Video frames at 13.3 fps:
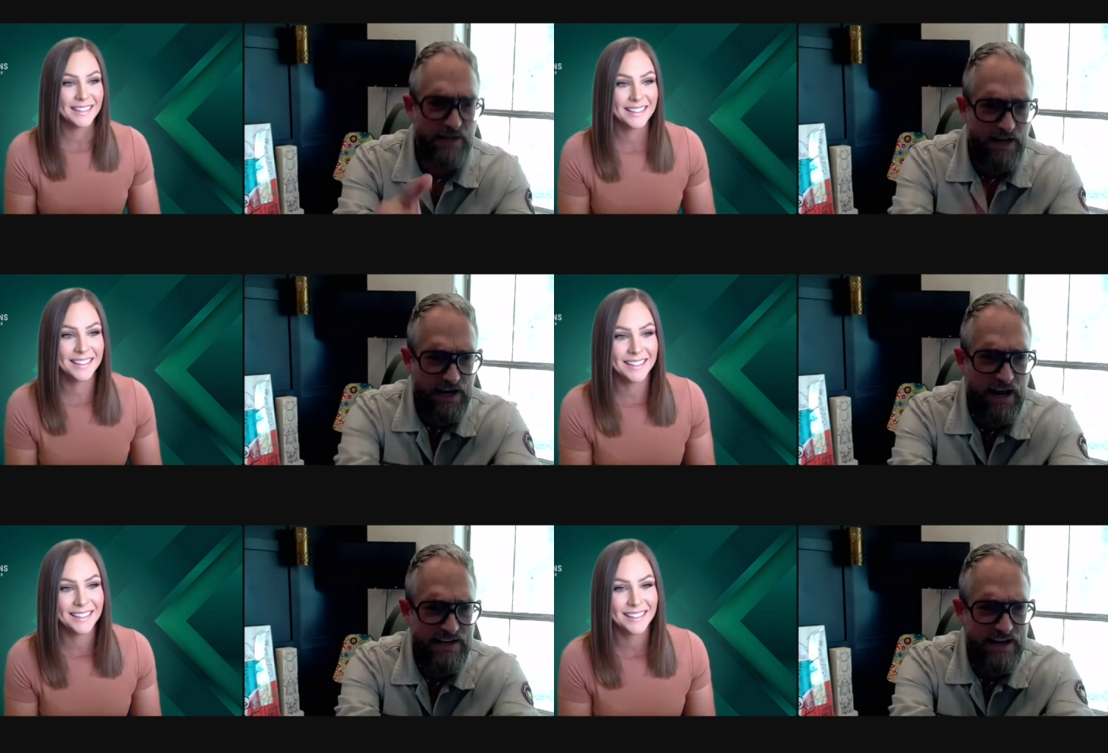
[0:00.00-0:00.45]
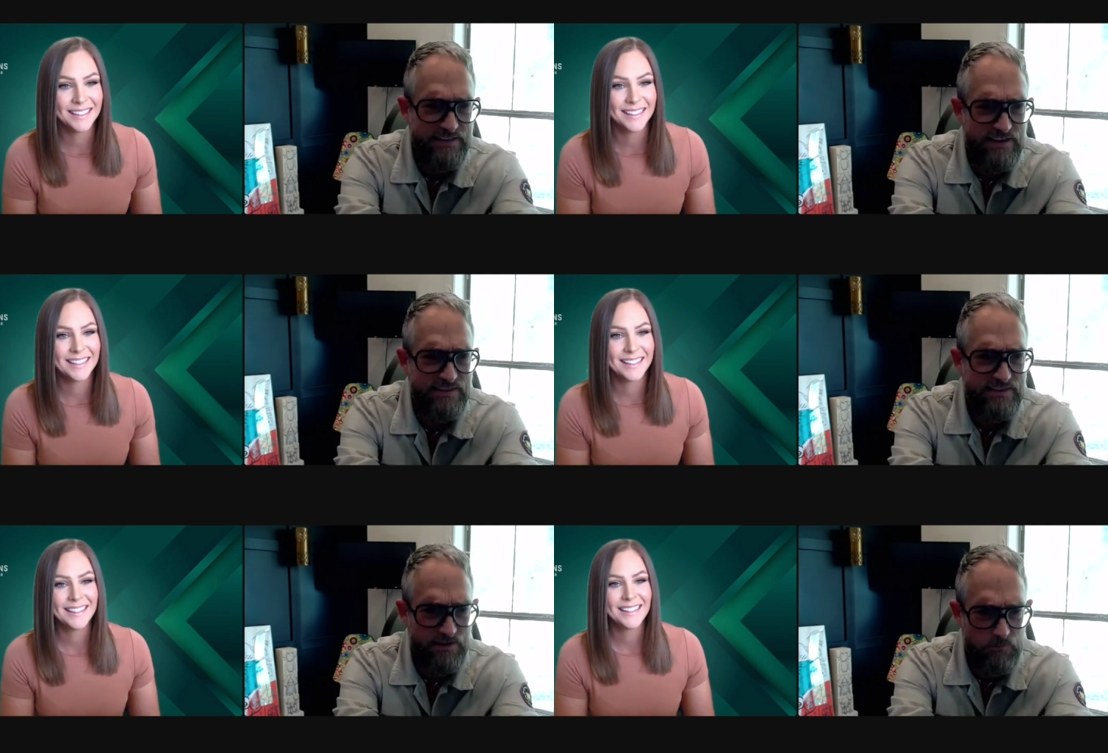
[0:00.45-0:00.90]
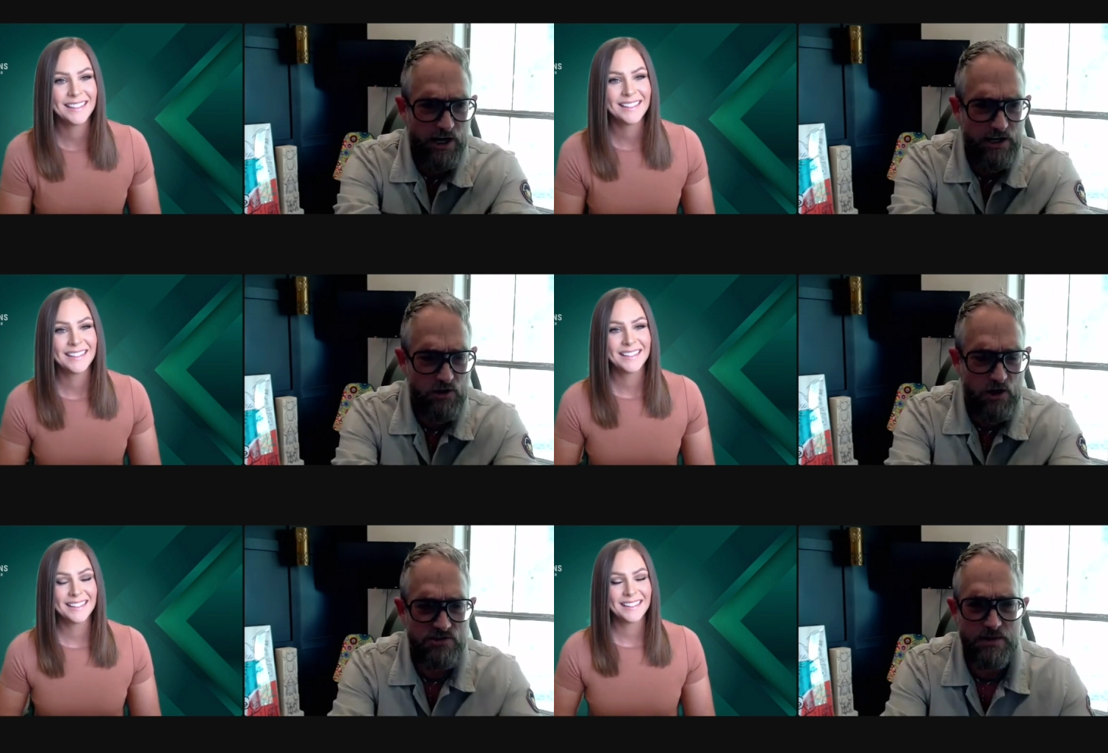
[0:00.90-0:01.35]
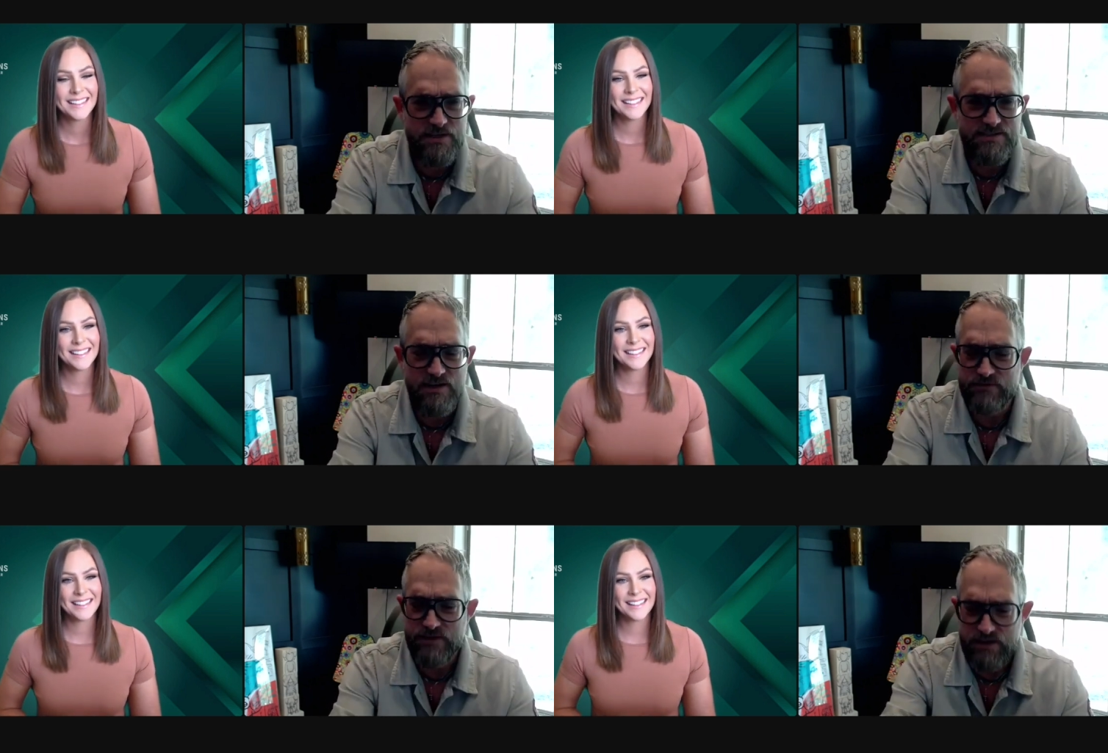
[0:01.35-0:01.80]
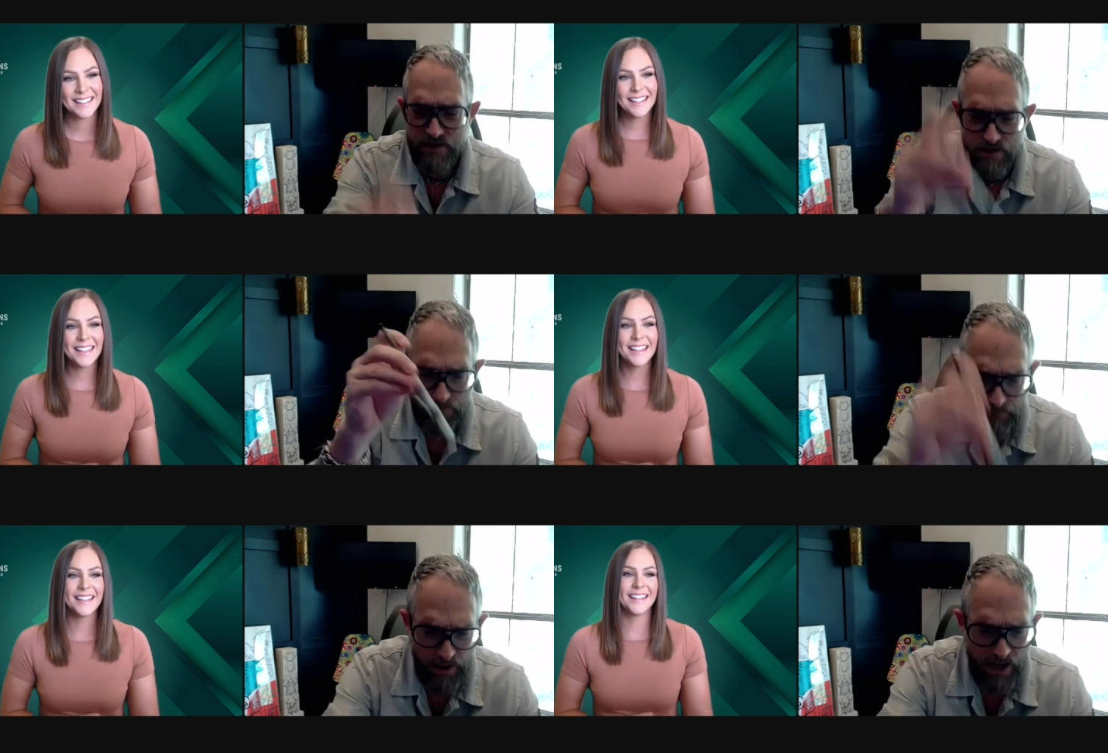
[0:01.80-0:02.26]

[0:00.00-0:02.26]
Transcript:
Speaker 1: I, I got the thing where I lost myself. Bottom